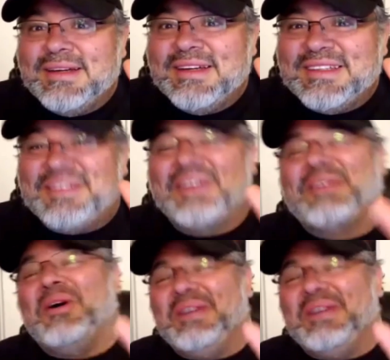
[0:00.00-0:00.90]
So I
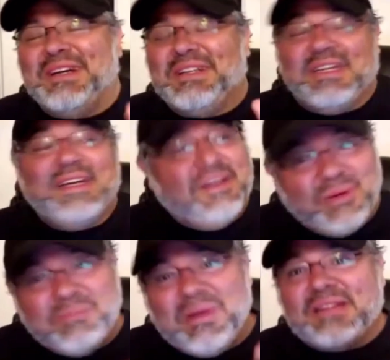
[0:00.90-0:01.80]
called, you know, I was like, I
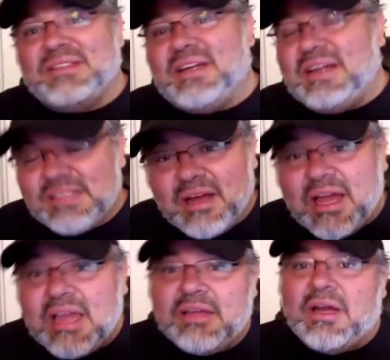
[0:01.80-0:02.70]
went back. He said,
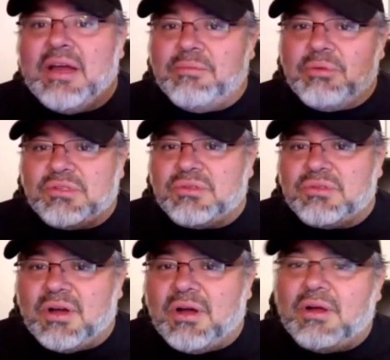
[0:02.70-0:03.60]
hey, you know, I have a personal
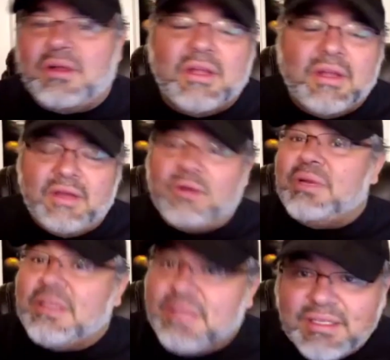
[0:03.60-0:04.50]
call. We
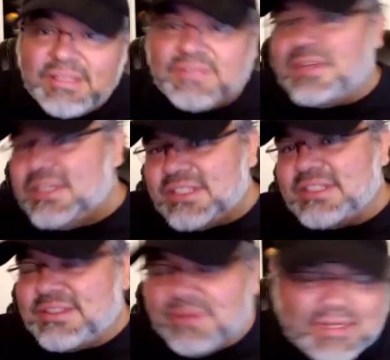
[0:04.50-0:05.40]
need these
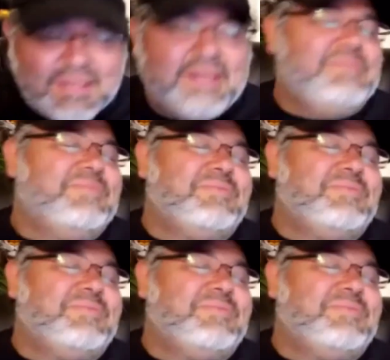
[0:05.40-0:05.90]
finishings. Blah, blah, blah.